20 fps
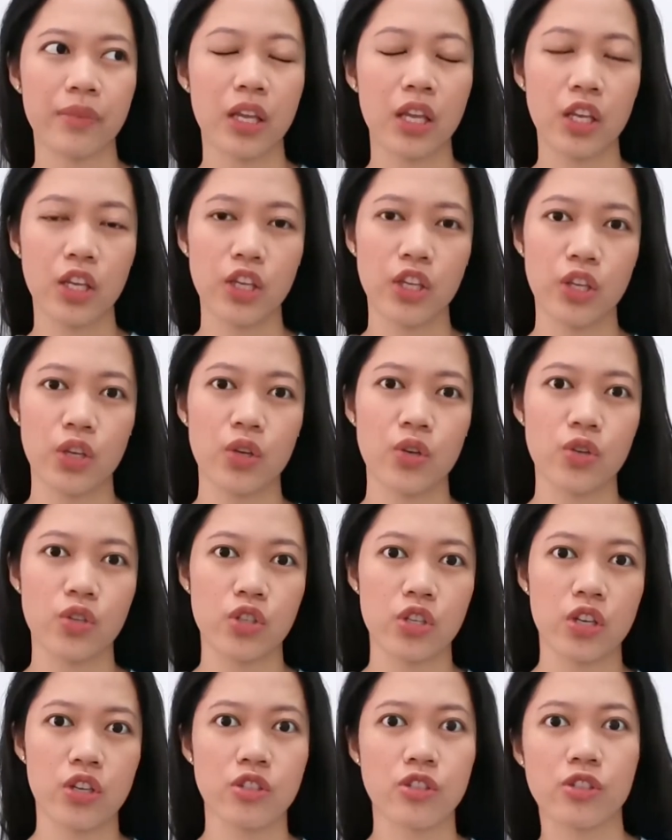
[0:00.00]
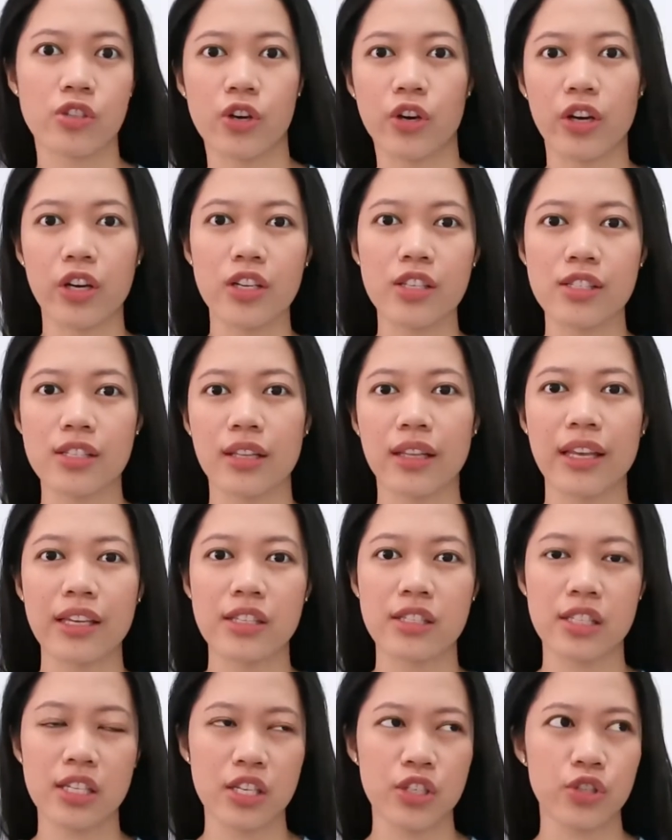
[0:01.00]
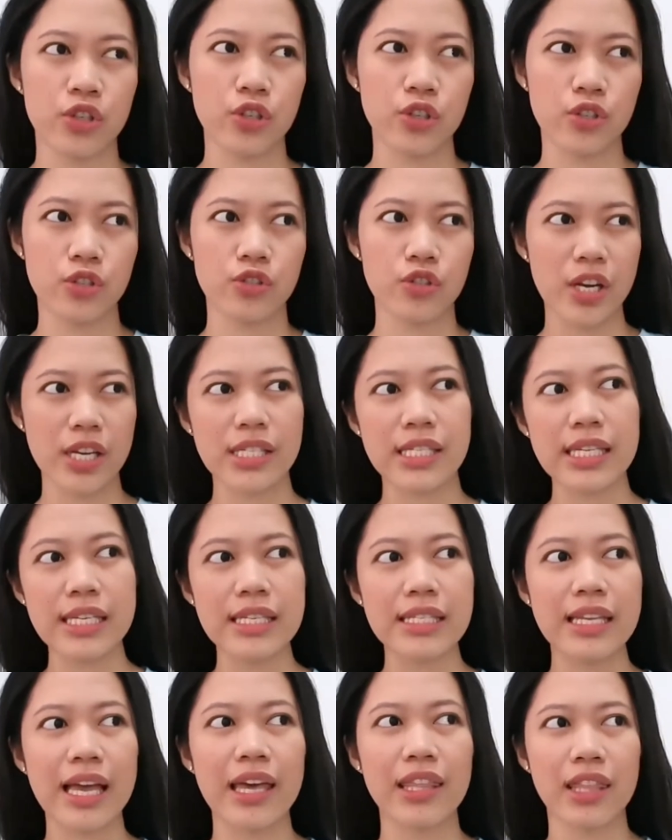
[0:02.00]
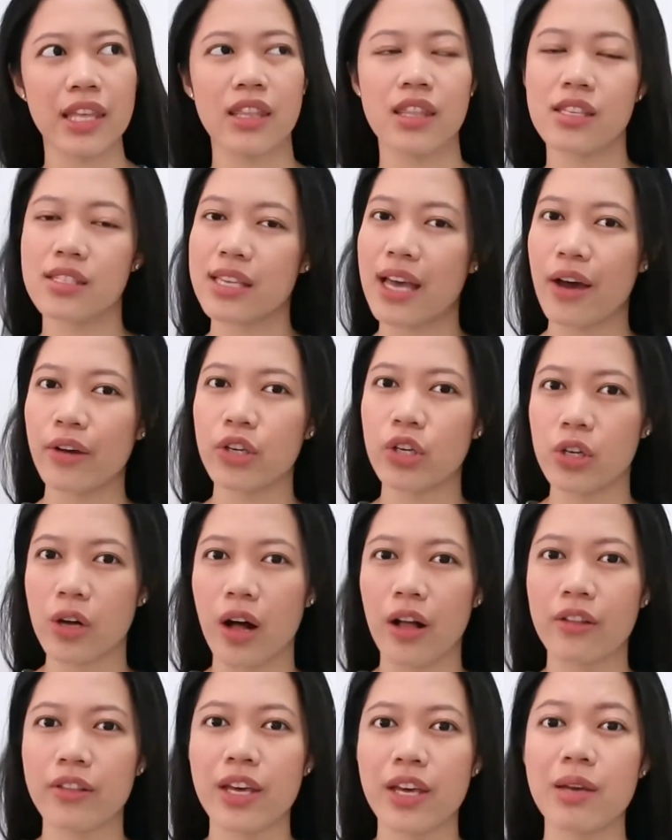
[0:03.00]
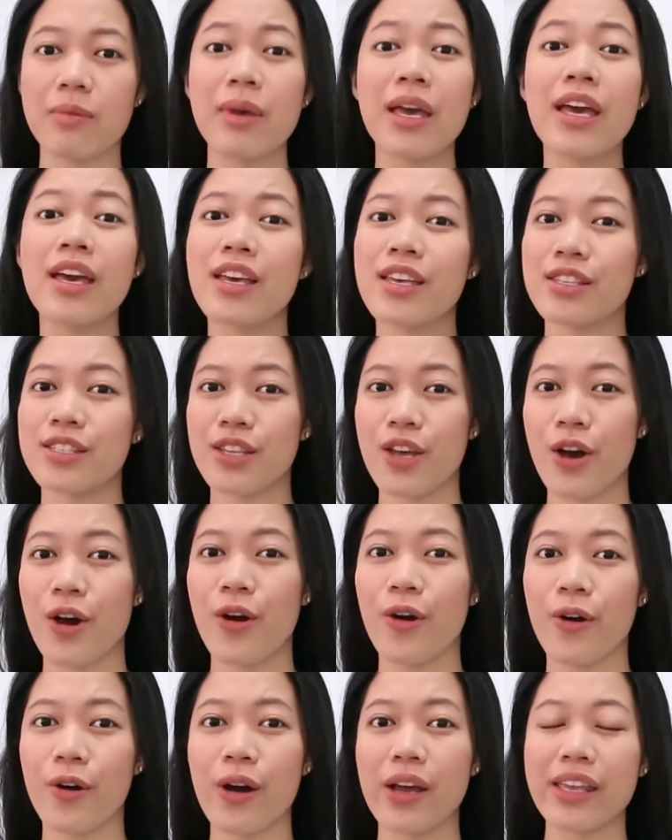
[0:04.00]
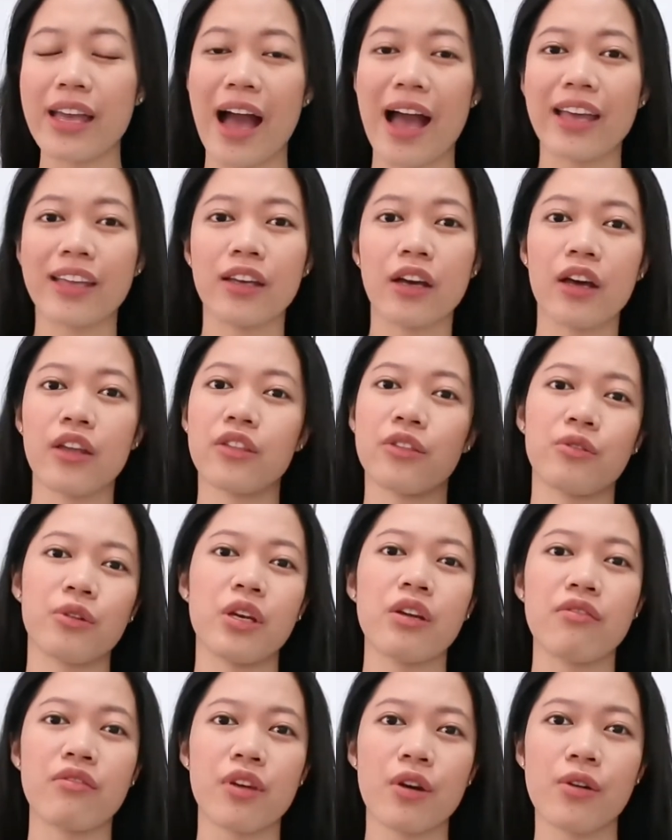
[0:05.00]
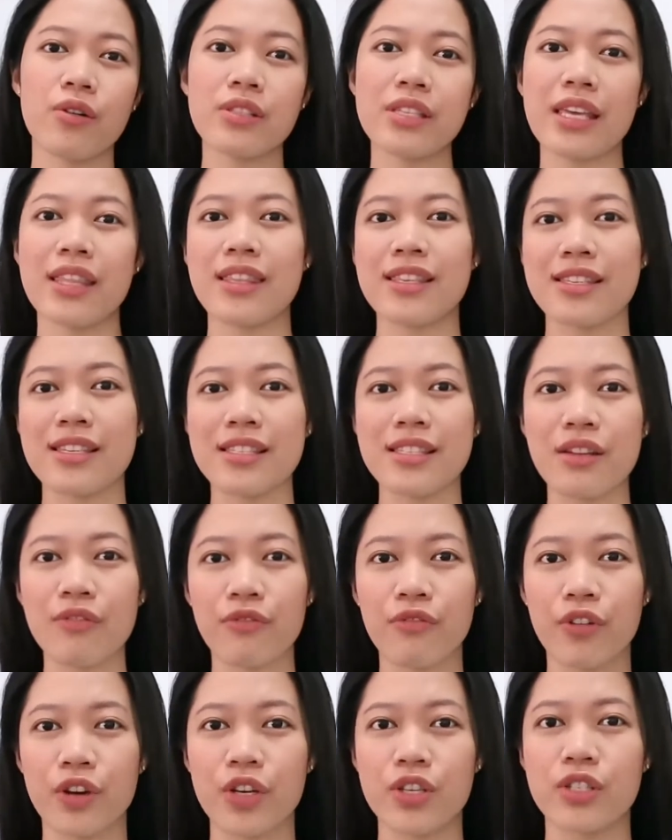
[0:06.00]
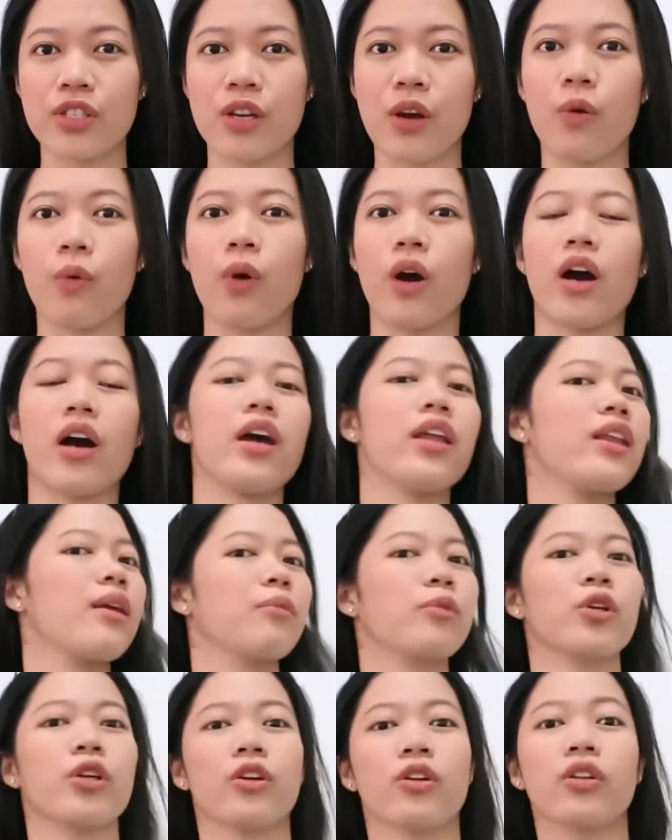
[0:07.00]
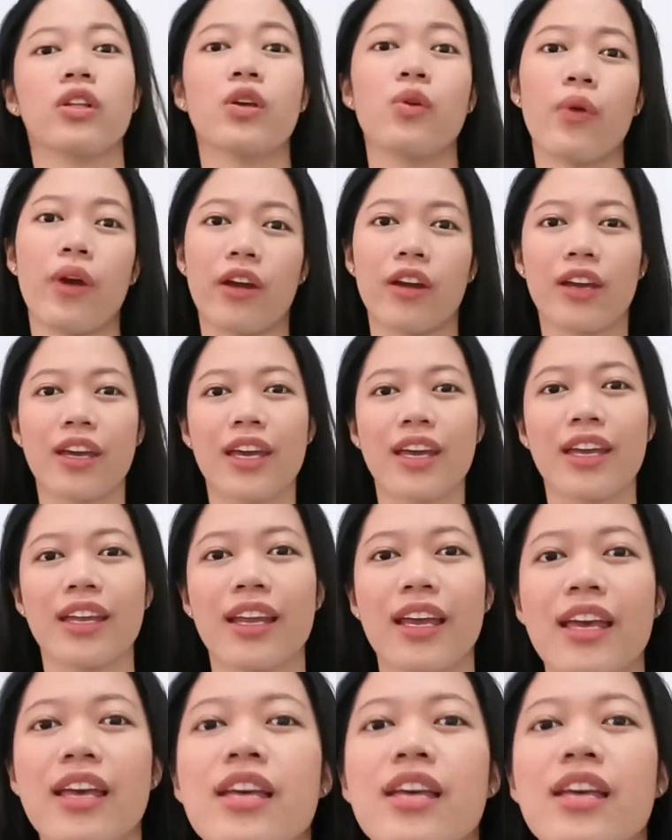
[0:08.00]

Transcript: huge shirts, like t-shirt dresses, I think that's how you call them. So yeah, I got three of those, and this is the first one. I'm currently wearing it.